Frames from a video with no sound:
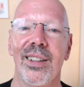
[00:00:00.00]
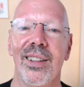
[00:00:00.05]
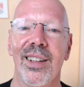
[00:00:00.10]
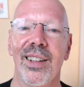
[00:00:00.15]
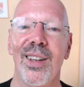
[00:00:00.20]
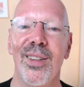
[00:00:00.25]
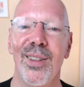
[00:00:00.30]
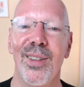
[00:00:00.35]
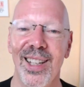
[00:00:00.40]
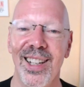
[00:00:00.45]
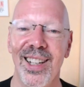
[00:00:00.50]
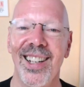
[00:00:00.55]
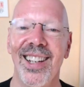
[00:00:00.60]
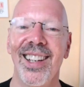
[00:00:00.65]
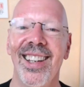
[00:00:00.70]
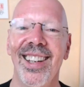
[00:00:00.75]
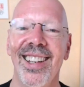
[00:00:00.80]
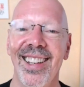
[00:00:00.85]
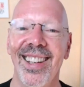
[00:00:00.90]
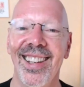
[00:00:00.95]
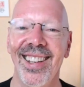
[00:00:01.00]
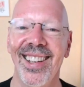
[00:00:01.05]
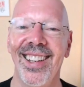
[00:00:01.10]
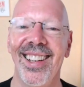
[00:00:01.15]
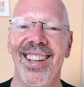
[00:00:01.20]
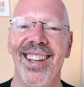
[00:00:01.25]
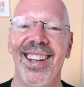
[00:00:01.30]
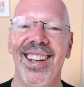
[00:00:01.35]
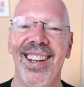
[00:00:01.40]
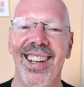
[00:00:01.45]
I mean,
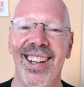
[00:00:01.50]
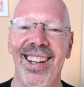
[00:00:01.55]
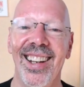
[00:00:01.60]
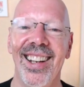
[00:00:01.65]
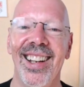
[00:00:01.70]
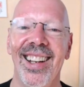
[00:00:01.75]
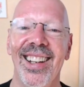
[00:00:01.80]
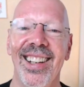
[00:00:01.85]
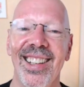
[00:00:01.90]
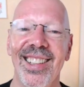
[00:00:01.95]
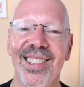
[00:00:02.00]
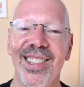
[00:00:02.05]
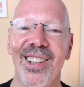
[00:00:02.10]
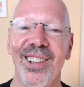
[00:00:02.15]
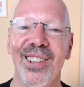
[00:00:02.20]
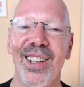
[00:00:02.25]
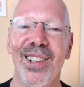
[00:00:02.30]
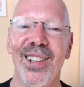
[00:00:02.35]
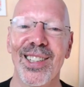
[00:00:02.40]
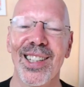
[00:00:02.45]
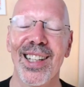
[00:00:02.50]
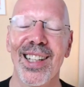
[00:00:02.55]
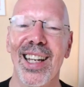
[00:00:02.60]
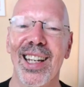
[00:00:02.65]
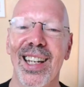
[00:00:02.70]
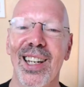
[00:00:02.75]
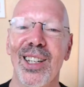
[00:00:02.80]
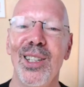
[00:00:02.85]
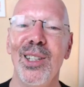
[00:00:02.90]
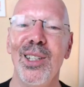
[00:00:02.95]
so there's like
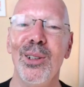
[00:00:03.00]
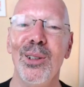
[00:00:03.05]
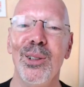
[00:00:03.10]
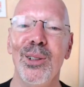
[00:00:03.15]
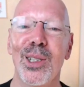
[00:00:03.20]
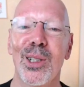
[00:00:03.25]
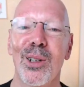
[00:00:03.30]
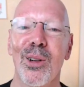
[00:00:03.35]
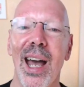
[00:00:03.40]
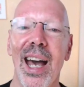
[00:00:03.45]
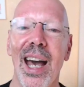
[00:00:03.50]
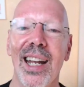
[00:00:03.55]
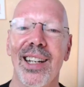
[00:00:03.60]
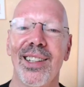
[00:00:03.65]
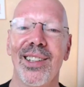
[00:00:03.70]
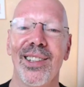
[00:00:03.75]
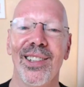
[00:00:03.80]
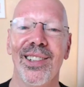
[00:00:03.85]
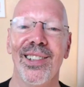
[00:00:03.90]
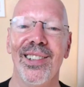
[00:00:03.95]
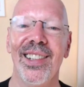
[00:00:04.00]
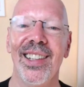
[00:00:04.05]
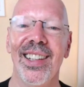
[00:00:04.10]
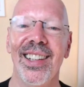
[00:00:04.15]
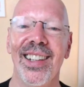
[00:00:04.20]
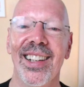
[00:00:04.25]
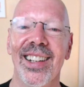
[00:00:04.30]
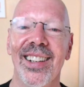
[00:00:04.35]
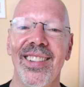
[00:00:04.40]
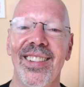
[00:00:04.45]
huge gratitude, you
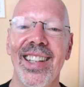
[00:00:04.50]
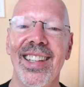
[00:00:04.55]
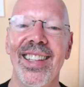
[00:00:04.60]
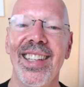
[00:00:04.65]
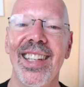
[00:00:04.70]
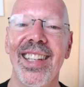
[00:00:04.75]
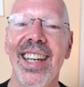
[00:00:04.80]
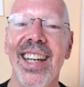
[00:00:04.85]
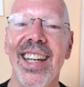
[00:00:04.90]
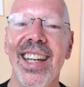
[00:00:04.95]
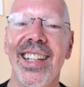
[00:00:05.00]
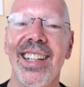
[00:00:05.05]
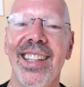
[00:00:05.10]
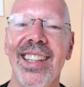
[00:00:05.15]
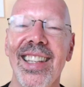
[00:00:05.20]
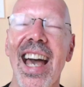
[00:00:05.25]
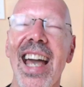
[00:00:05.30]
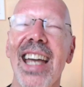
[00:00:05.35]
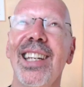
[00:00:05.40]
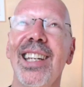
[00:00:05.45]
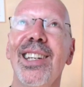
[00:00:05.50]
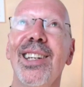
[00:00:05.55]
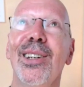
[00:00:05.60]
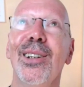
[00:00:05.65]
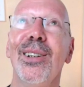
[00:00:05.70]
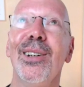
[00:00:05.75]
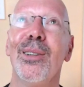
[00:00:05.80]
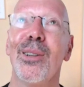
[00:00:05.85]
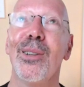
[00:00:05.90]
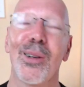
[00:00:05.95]
know, it did, thank
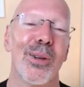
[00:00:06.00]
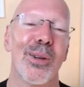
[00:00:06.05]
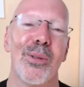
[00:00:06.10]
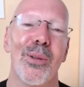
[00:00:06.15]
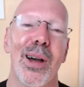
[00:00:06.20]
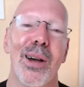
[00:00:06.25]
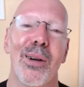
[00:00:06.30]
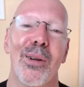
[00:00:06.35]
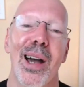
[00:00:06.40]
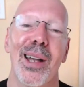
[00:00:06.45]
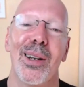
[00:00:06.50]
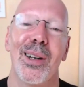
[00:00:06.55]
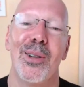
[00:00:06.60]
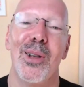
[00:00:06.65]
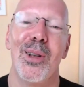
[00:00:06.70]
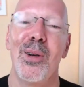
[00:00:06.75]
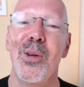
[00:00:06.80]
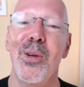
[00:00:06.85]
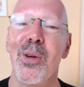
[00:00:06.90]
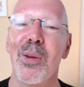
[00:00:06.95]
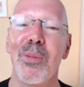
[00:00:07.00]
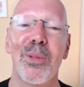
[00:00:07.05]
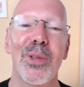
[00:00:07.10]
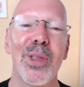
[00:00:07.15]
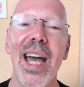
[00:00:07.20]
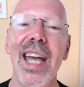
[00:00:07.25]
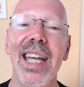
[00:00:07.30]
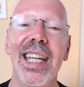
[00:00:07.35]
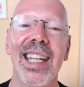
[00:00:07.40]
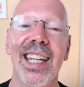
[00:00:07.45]
you, or wh I don't know who I'm
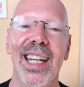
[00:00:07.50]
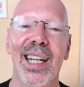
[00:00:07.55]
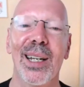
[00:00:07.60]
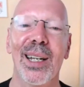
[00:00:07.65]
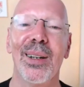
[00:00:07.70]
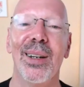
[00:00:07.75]
thanking,